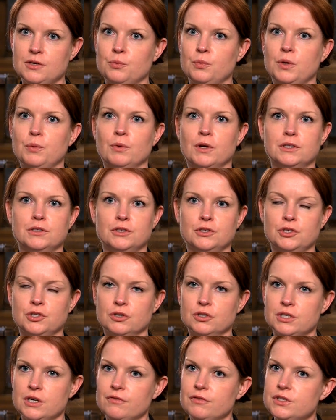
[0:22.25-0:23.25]
We went to
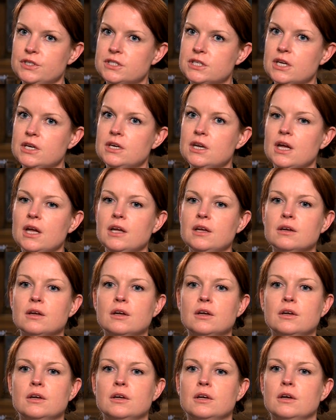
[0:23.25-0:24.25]
church every Sunday.
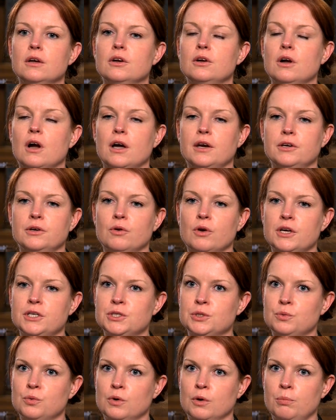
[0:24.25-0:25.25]
God and
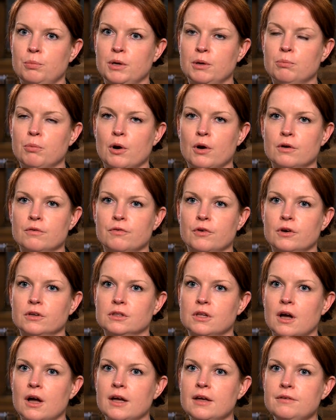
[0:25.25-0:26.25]
Christ were a big part of our
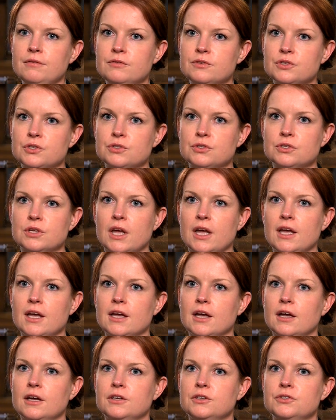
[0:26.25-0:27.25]
lives,
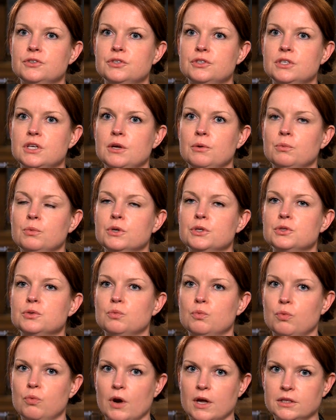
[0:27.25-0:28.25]
and it was
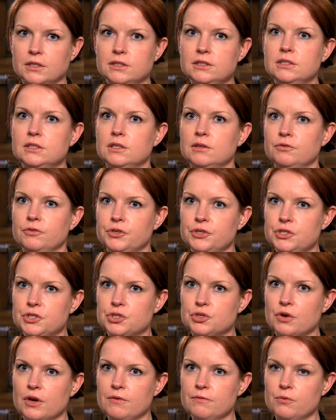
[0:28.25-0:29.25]
relatively
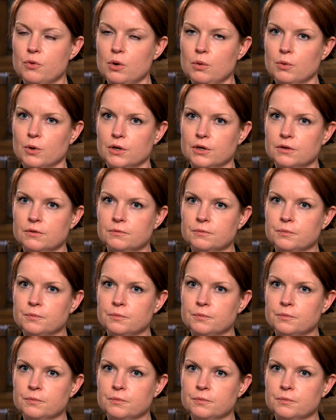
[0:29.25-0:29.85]
straightforward.